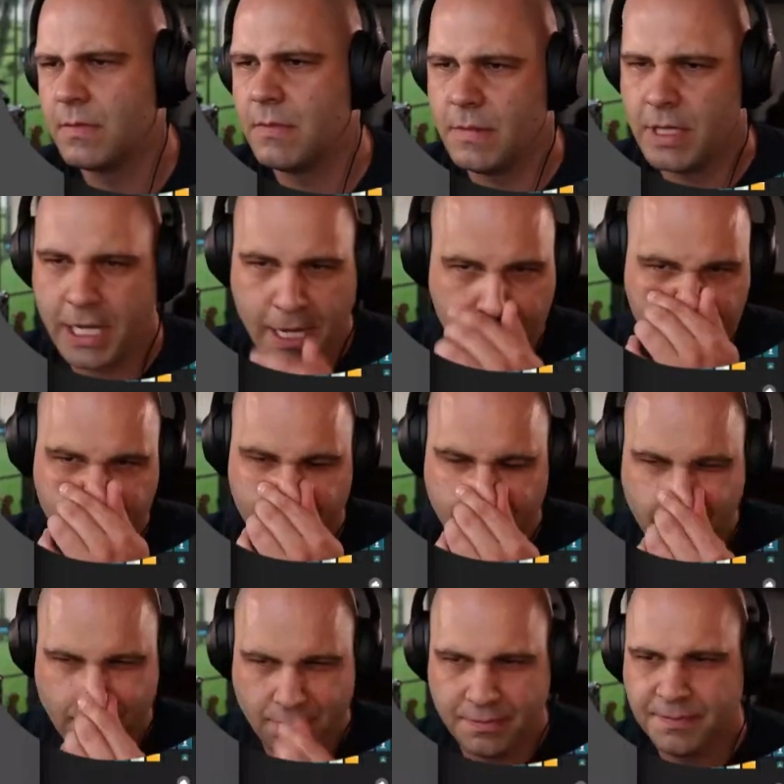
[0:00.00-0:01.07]
Okay.
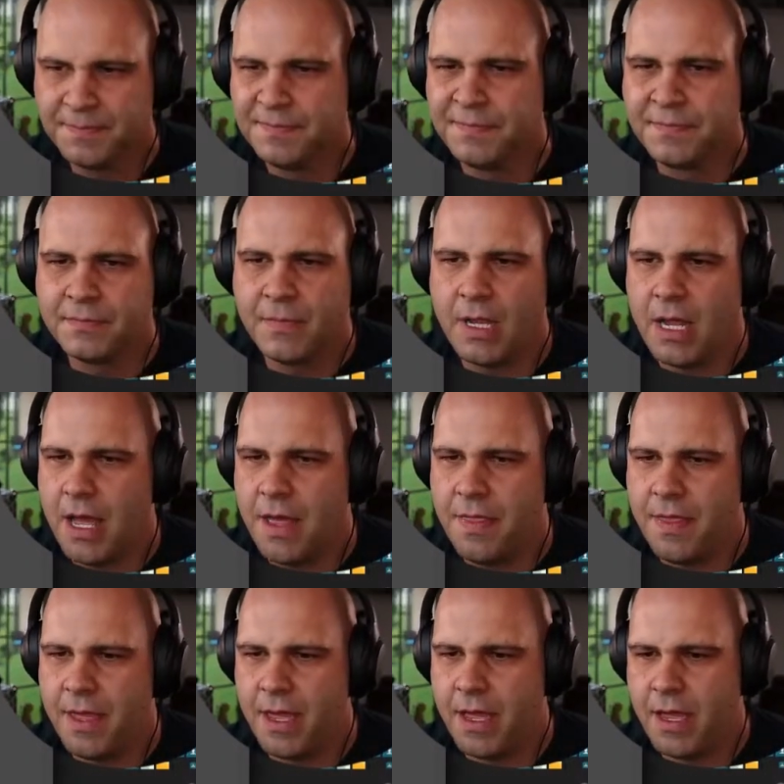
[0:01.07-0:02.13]
And
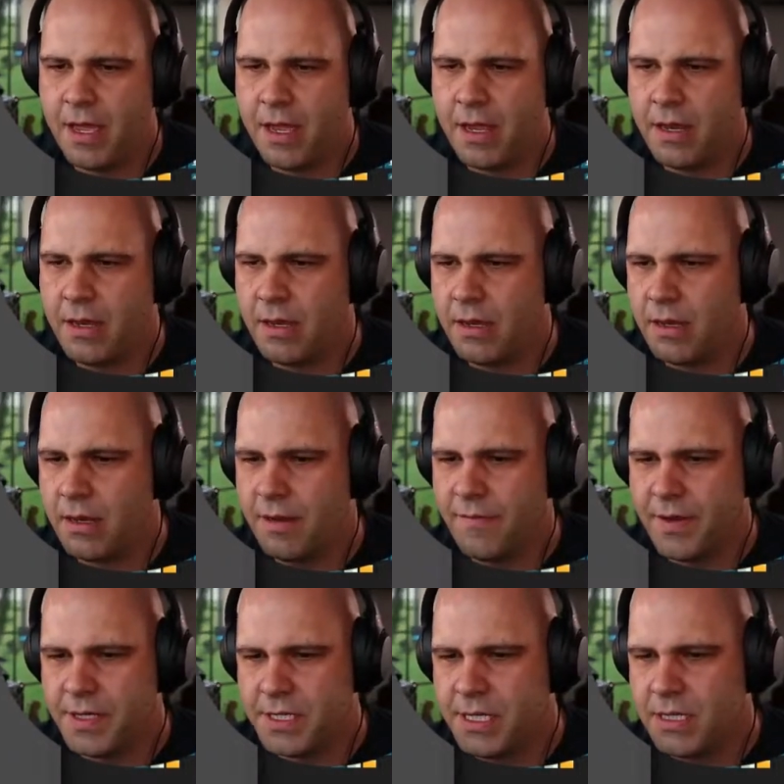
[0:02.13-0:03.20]
then if I
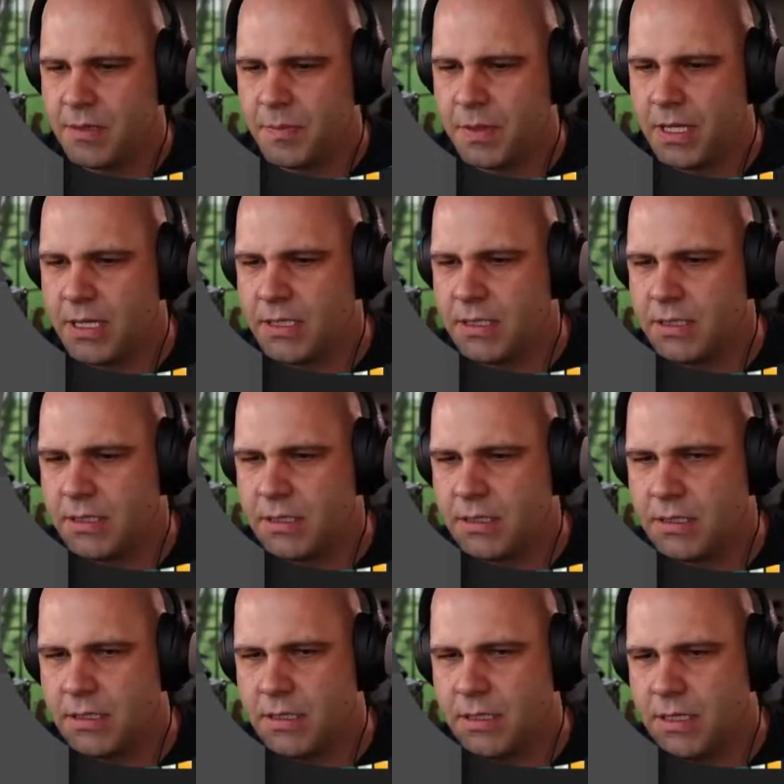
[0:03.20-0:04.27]
just hit the
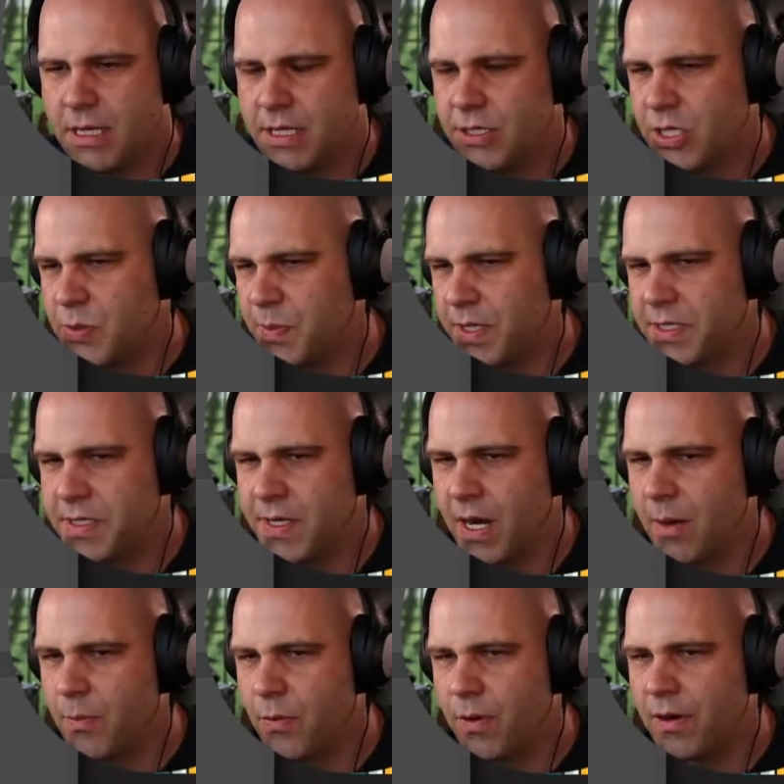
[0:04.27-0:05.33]
plus, it just brings the
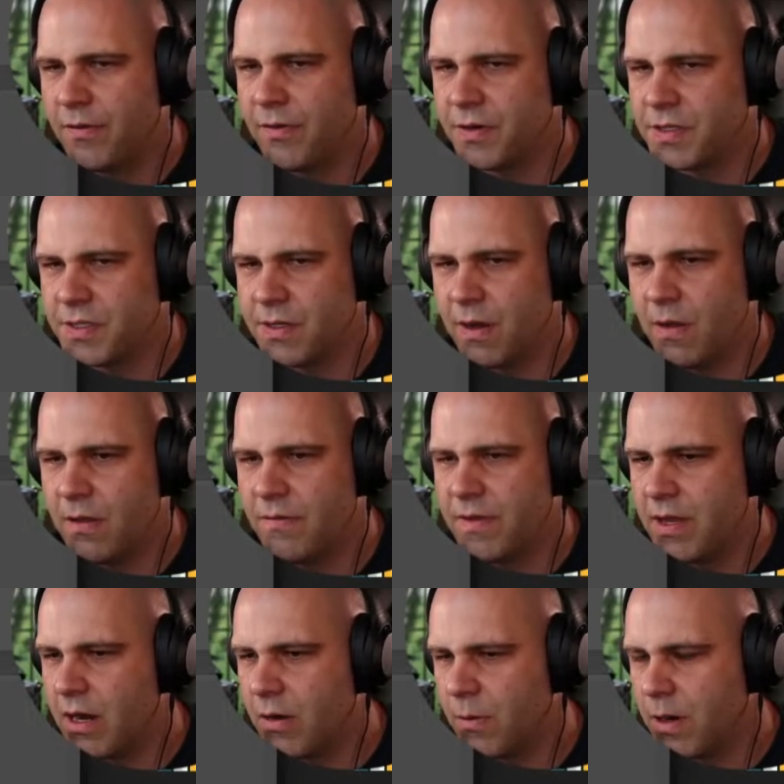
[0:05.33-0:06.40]
artboard versus all of
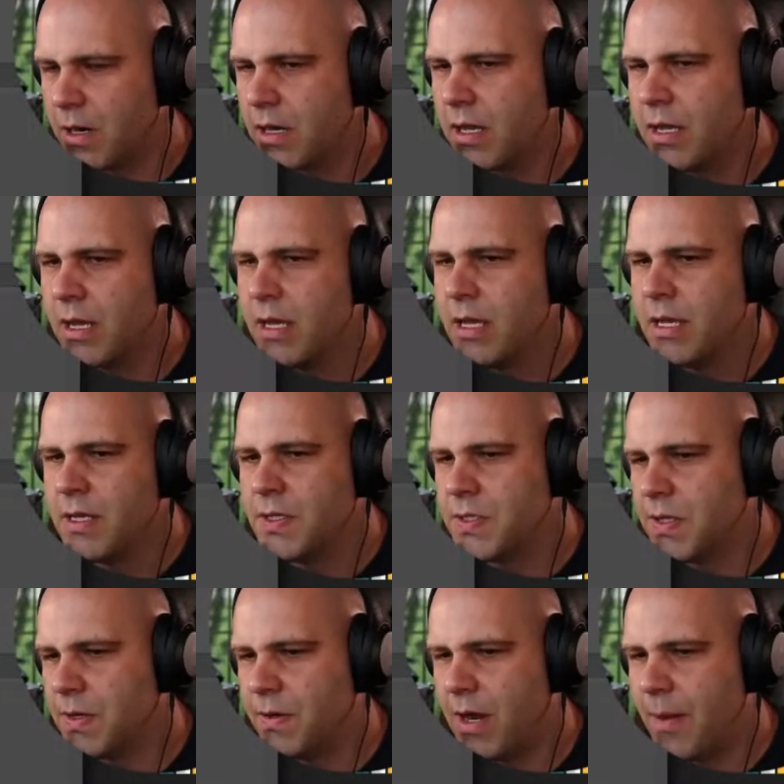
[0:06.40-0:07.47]
the artwork.
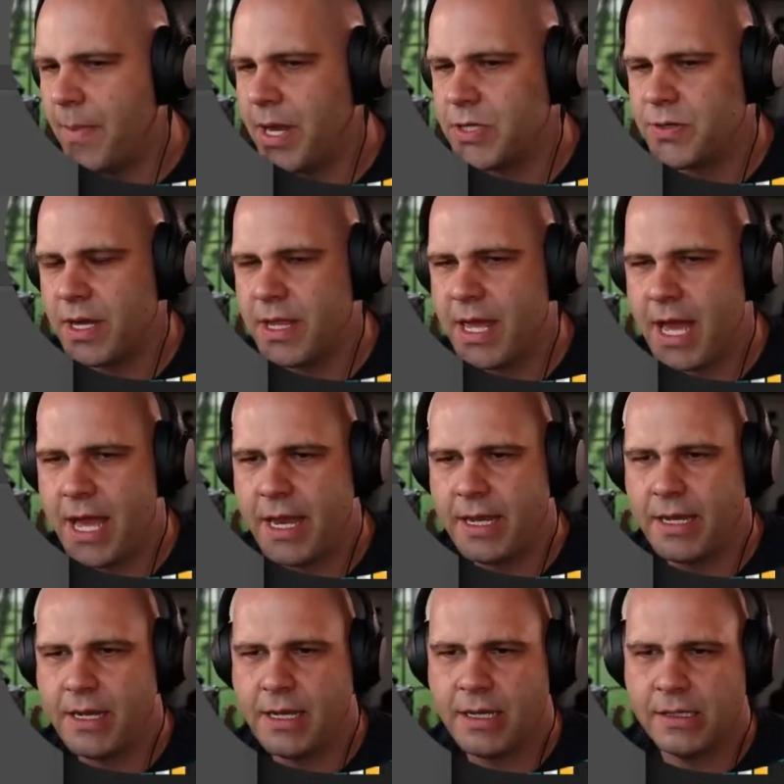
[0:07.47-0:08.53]
So I might try that.
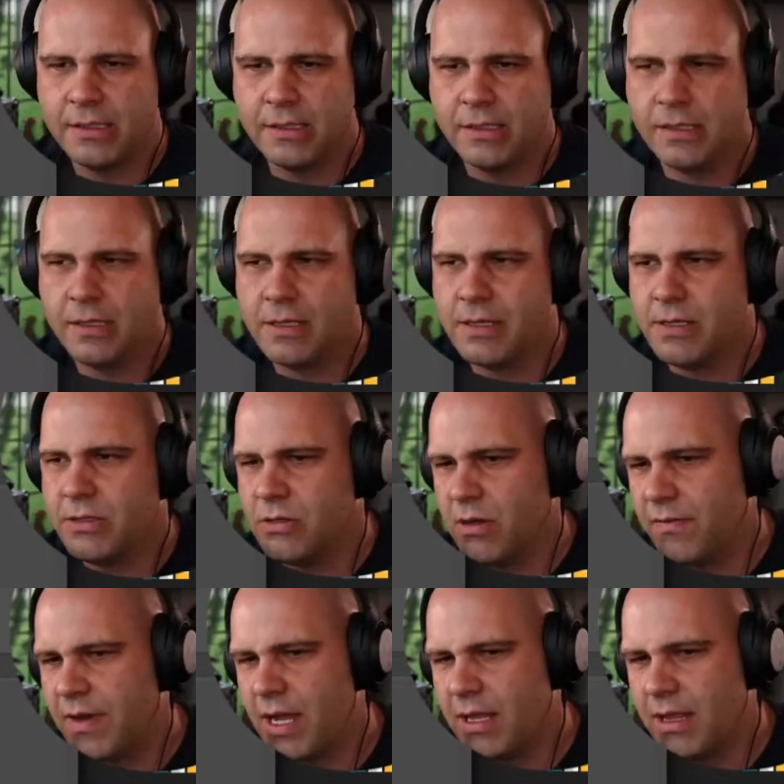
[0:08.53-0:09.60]
So
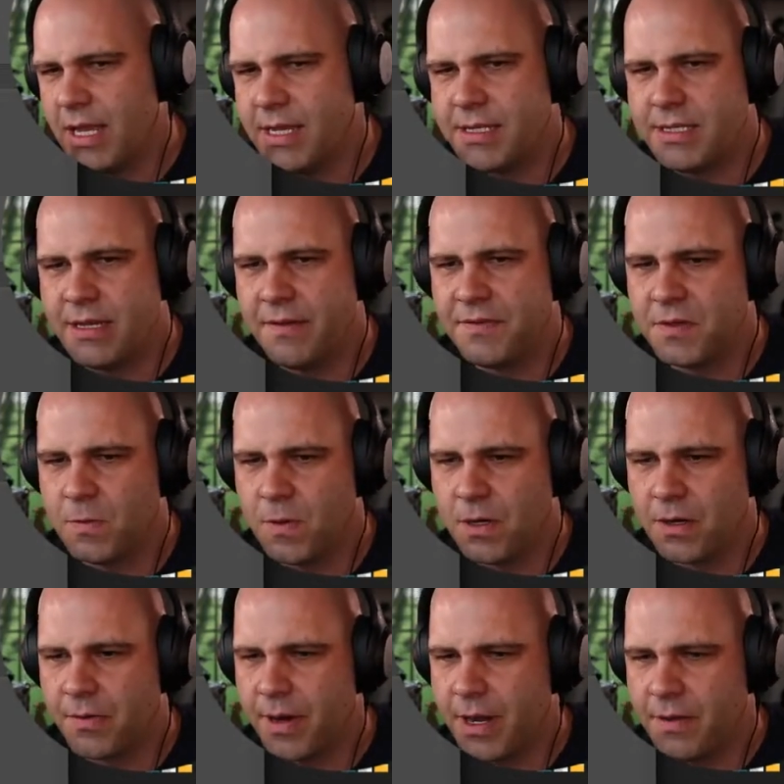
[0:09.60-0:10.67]
I've got less stuff to
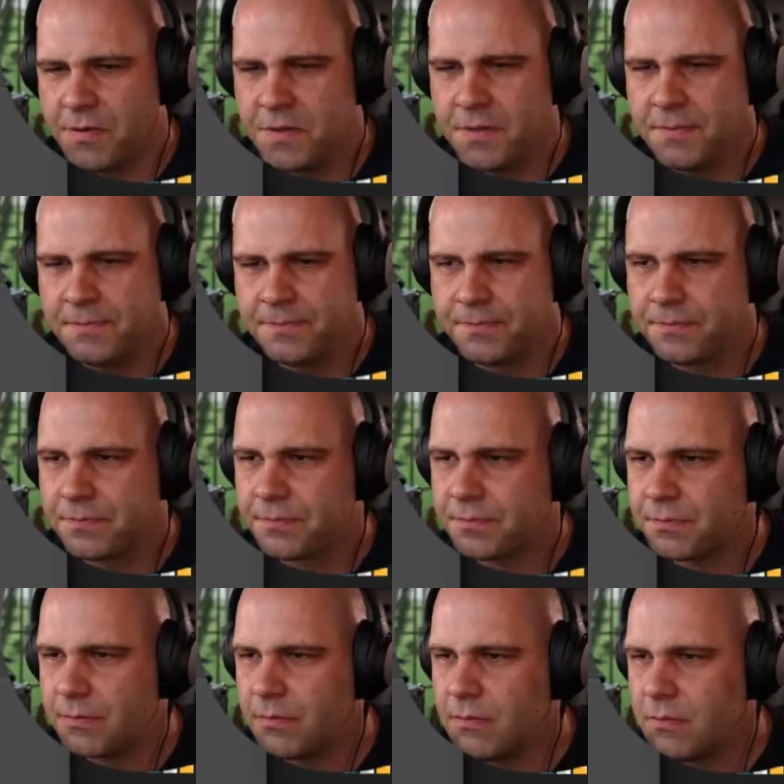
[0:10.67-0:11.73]
work around.
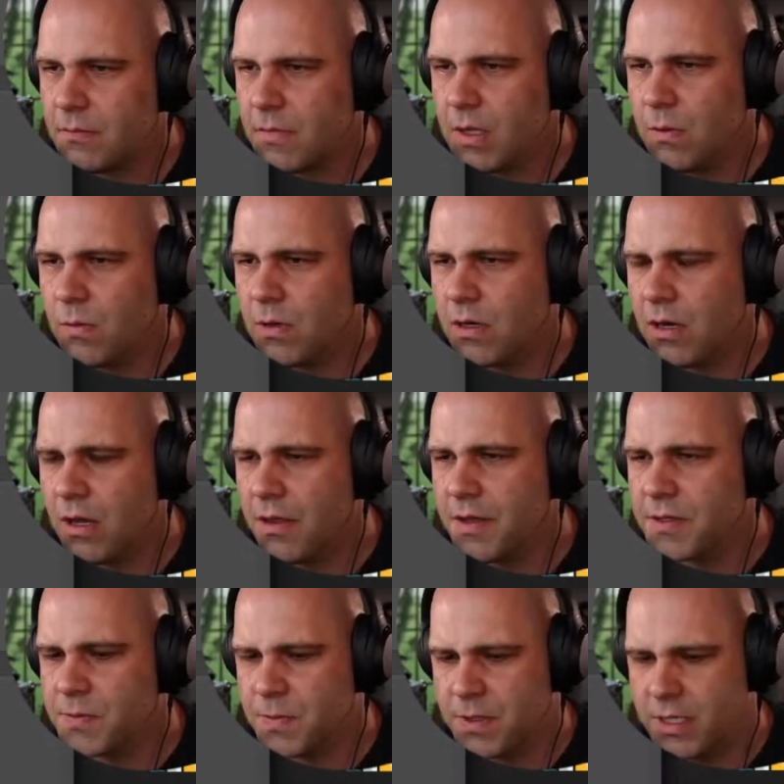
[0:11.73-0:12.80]
We'll call
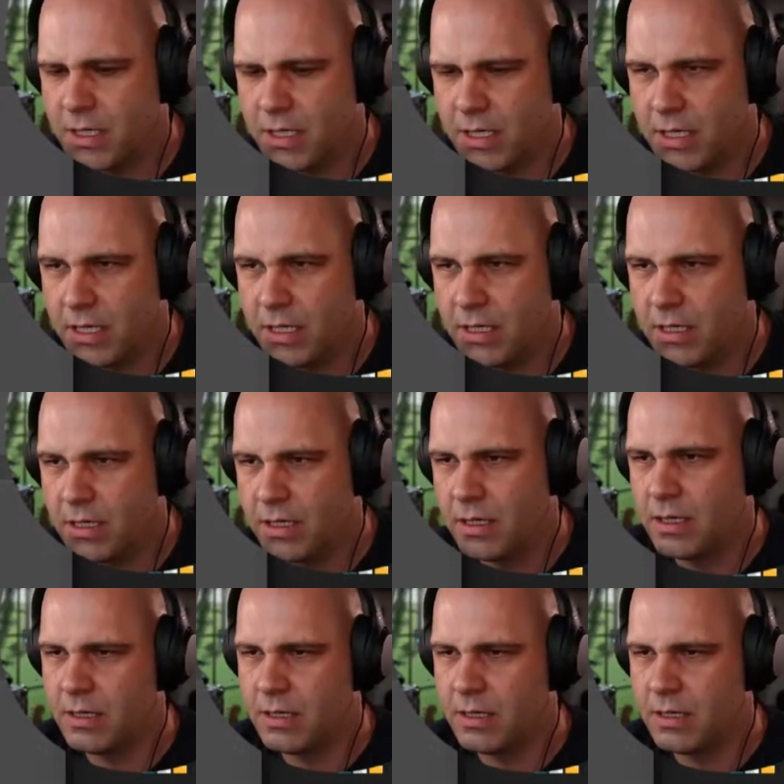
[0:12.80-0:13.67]
this one